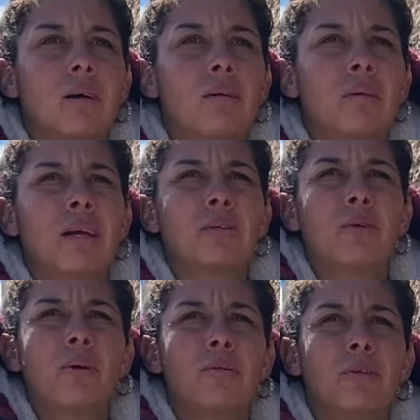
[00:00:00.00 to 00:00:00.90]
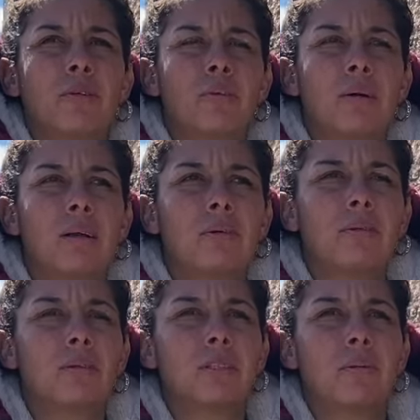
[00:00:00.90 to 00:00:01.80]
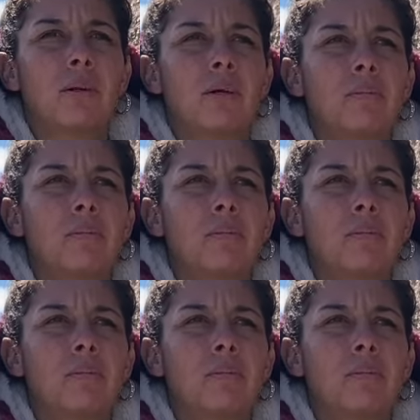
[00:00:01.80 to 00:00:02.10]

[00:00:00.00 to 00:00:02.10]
he had to go away for a little bit after the spit up.